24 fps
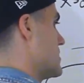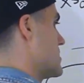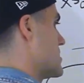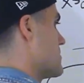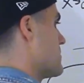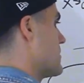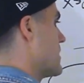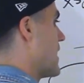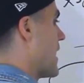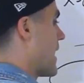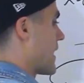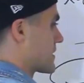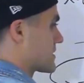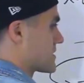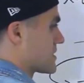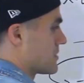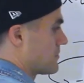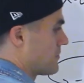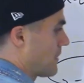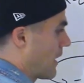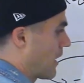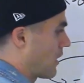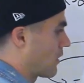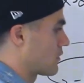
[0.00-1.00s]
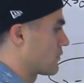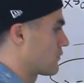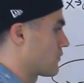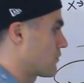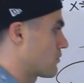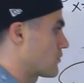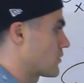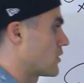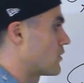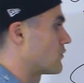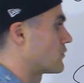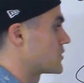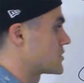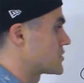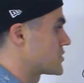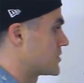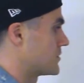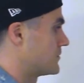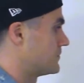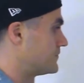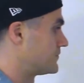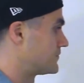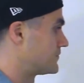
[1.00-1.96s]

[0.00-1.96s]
to be x to the power of 3 over 2.